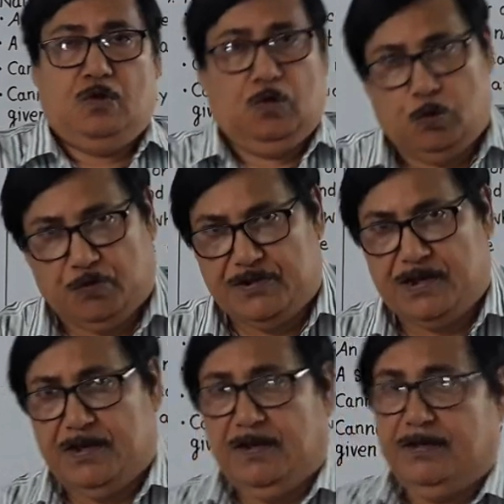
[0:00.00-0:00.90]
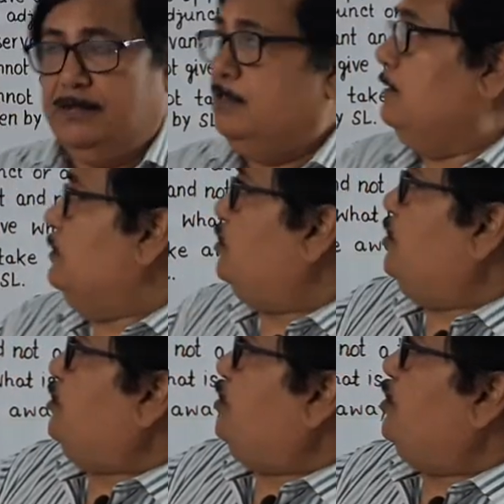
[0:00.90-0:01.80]
Look, here is
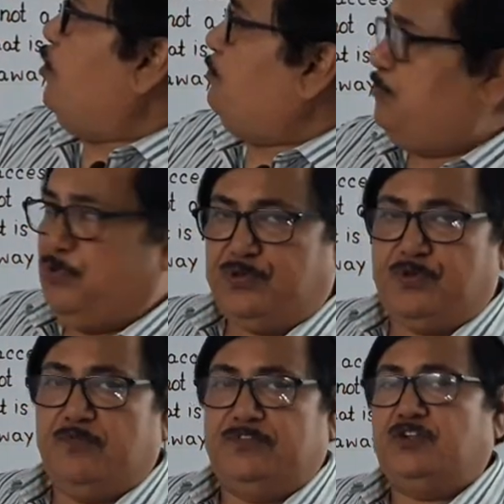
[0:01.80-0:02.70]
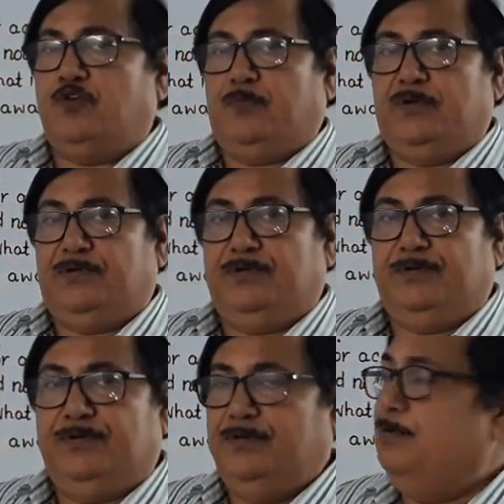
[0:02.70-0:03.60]
the synopsis of the topic.
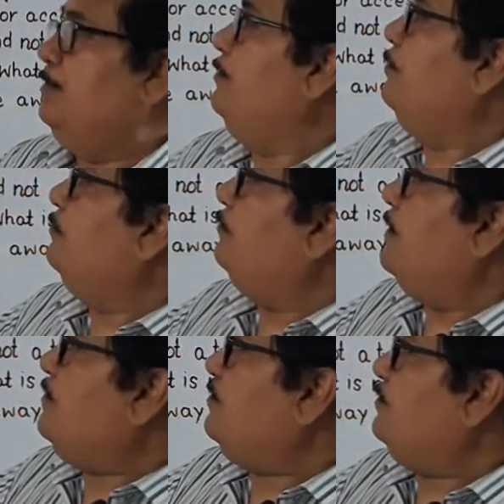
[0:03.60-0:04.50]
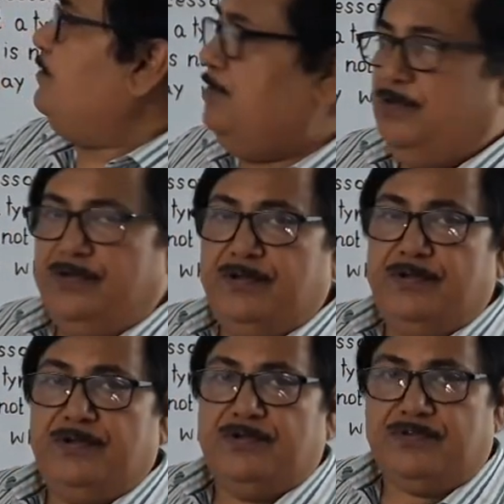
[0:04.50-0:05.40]
First,
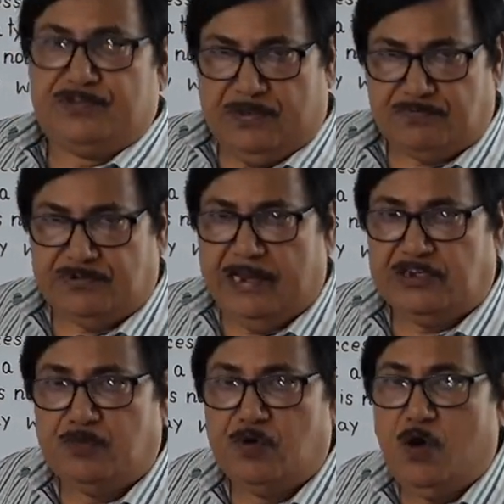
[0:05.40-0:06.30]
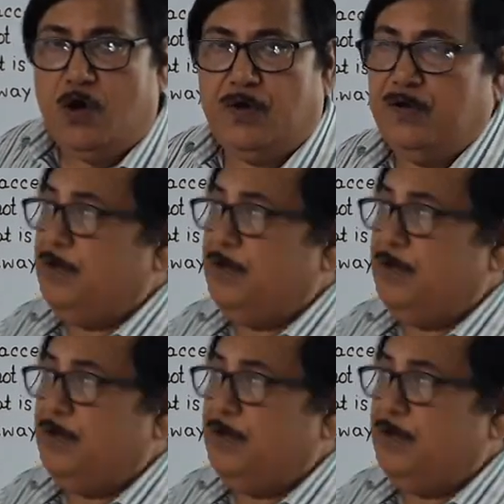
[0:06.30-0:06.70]
Substantive Law,